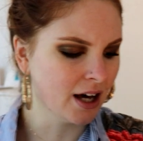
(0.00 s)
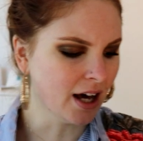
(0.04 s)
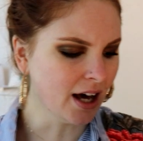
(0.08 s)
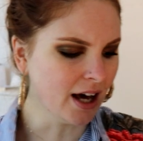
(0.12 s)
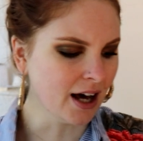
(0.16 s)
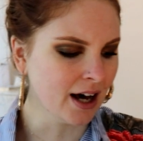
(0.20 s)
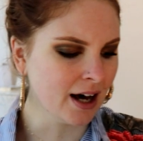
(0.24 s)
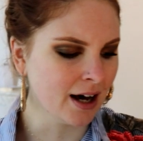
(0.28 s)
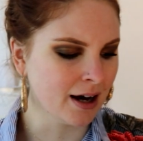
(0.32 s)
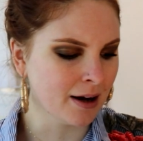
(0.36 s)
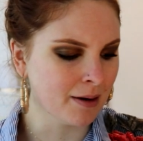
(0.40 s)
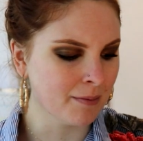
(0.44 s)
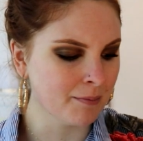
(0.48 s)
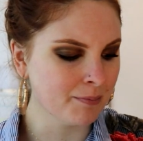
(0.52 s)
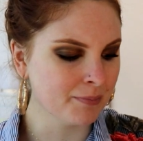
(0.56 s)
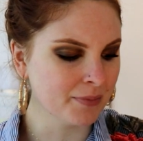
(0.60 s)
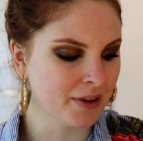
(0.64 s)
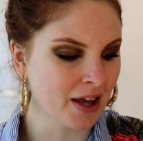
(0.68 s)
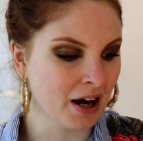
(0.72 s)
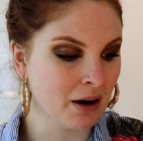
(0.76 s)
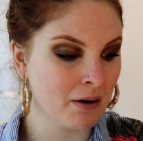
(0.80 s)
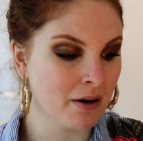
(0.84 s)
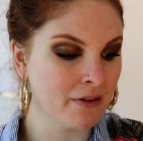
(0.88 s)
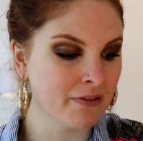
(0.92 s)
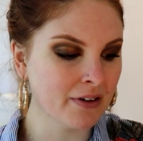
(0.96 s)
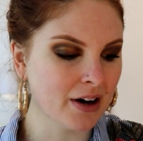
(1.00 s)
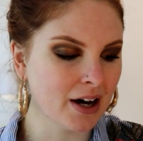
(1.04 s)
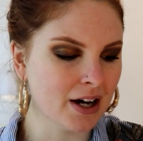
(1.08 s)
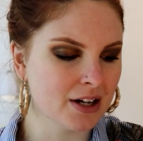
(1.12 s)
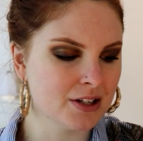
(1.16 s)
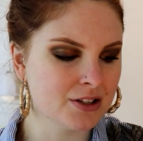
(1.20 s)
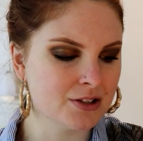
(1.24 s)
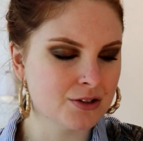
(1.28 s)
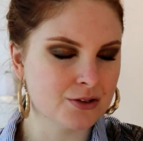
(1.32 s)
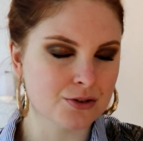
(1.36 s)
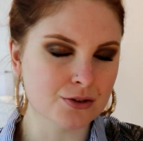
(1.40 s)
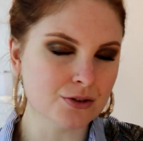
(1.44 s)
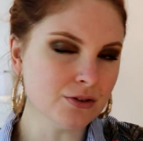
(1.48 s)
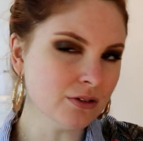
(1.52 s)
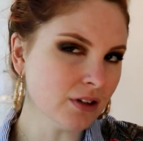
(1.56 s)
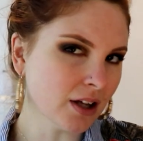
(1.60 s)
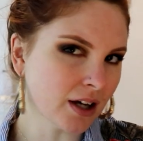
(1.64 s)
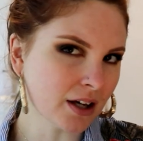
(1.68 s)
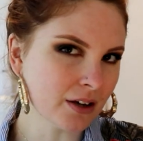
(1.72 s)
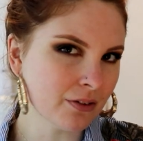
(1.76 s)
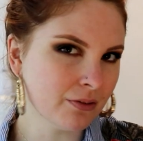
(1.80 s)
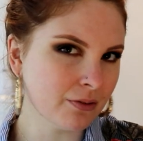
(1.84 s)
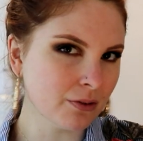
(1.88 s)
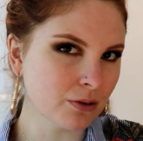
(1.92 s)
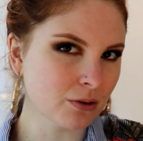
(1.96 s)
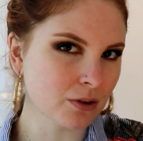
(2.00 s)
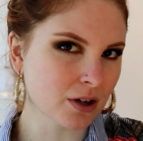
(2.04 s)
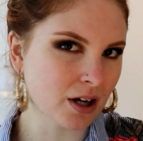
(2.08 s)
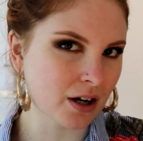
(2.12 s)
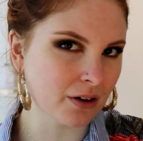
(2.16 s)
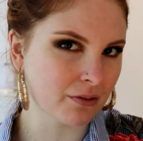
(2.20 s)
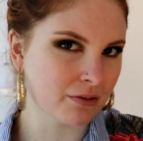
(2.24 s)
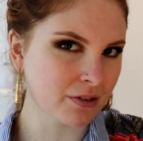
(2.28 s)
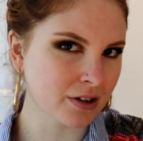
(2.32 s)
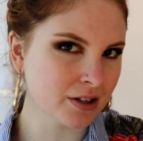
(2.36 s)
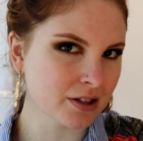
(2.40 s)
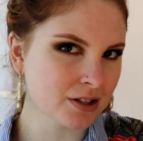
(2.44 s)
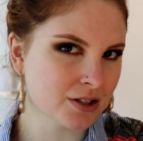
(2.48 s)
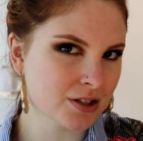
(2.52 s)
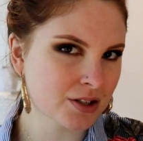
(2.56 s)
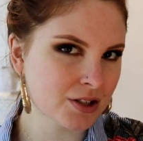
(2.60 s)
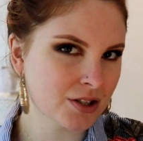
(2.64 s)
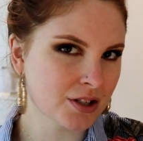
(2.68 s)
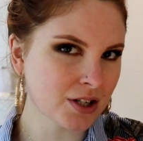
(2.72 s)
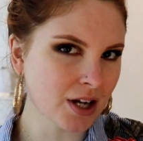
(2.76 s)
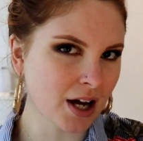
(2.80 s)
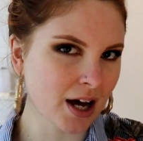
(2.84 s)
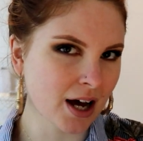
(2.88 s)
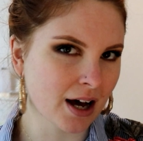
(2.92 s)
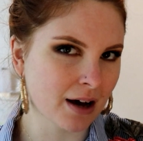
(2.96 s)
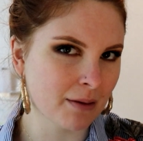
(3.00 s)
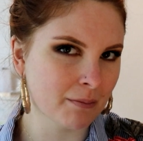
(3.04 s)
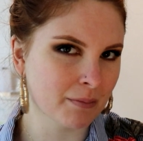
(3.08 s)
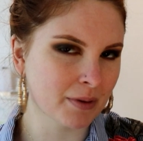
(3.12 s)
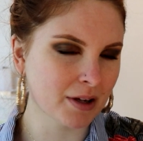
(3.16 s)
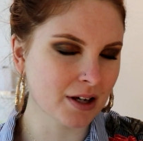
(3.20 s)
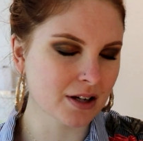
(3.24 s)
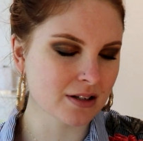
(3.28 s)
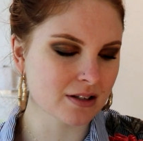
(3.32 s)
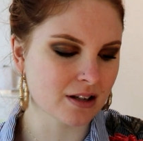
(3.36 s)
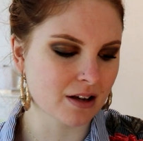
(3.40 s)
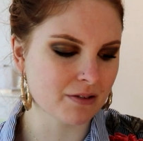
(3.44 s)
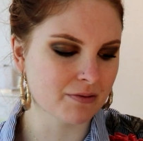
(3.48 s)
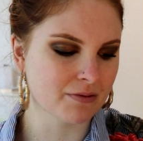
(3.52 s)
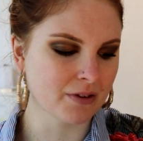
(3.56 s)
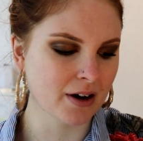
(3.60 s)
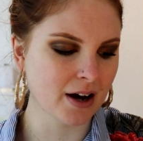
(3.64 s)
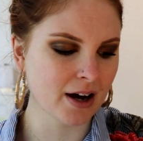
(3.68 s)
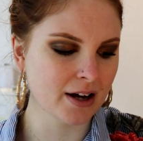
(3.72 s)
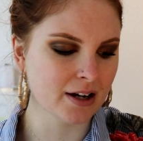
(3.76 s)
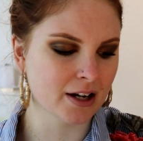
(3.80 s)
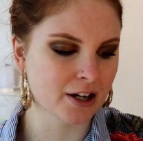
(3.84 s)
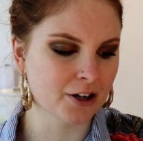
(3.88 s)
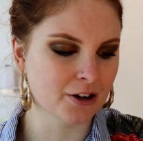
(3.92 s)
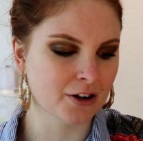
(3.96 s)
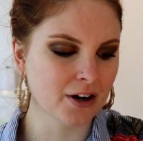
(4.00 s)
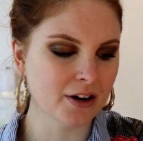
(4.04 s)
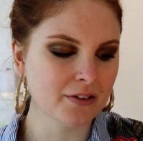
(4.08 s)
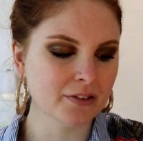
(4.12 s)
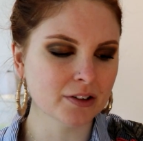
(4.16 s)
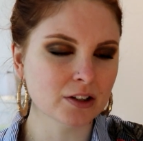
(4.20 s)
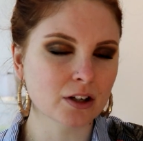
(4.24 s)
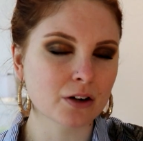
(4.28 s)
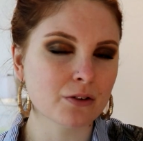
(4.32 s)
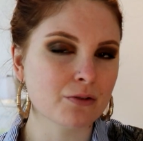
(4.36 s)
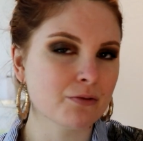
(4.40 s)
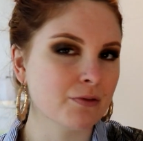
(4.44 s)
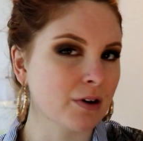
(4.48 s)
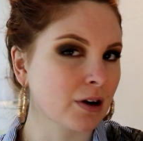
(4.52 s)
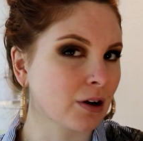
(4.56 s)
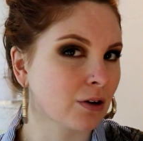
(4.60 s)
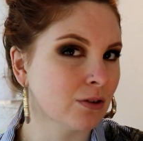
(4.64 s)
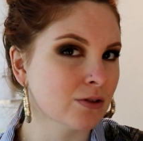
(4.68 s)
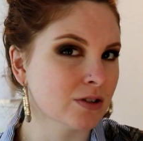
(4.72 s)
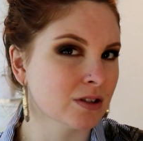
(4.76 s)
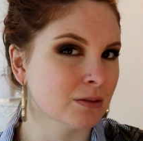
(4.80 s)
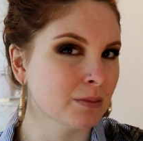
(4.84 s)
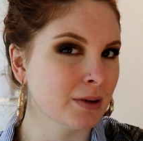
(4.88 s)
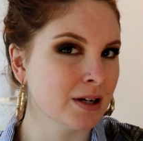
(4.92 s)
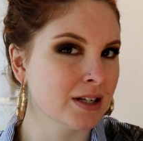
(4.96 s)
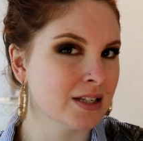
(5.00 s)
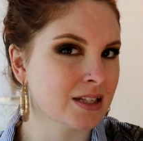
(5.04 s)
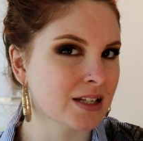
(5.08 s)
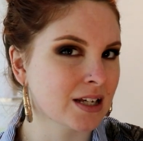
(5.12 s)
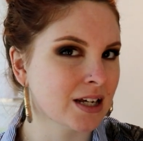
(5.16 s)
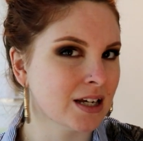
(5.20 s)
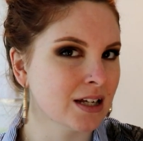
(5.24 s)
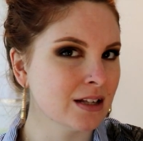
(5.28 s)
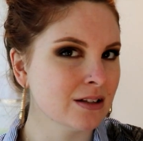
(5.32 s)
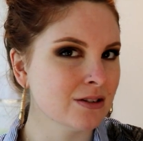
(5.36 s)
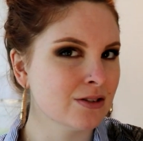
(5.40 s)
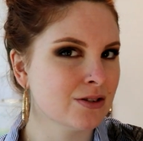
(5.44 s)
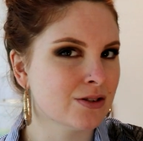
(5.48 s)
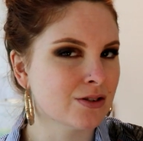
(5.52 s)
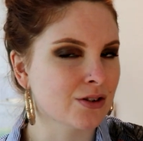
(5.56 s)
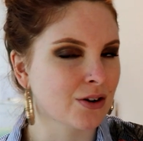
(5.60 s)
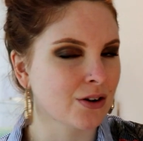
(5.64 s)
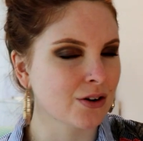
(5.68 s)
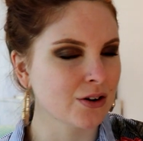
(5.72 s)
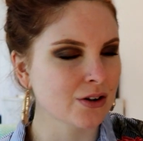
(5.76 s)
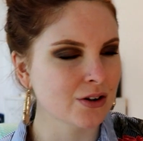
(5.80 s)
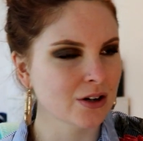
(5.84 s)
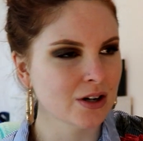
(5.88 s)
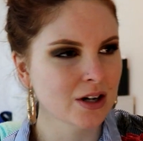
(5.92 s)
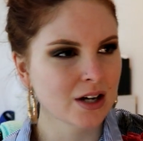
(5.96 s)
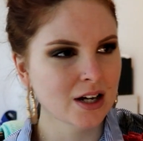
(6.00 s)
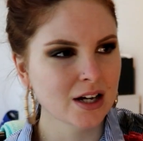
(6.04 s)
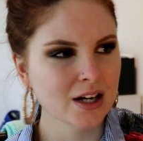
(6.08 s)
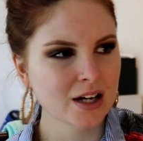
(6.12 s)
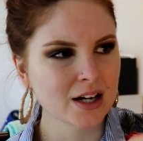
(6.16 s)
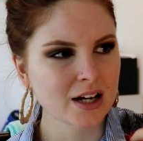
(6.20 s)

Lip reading: However, I do like full coverage because I find I don't have a lot of freckles on my skin, so